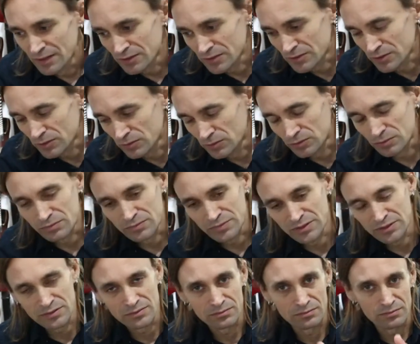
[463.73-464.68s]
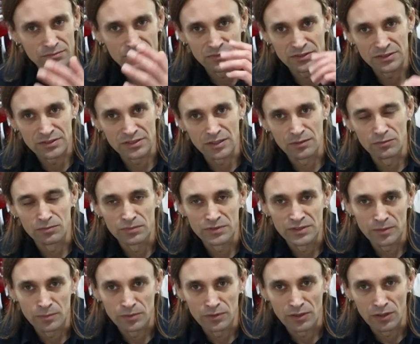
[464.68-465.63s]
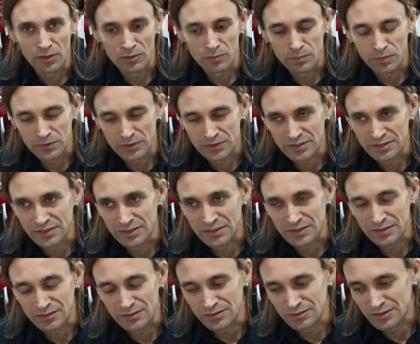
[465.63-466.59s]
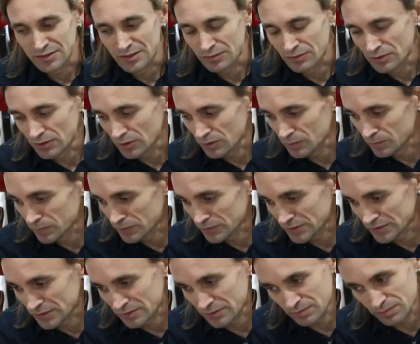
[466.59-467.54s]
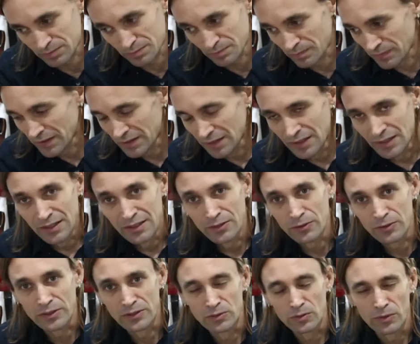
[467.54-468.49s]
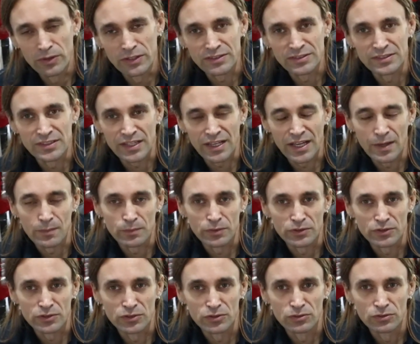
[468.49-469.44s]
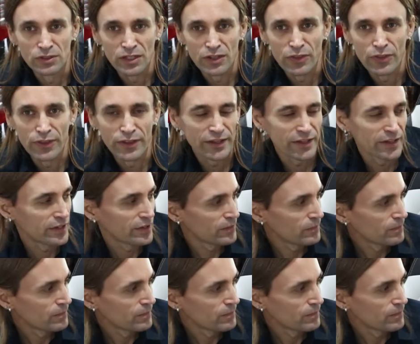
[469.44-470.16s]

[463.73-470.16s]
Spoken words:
to separate outputs and several outputs. You can do this in the Kemper too, I think.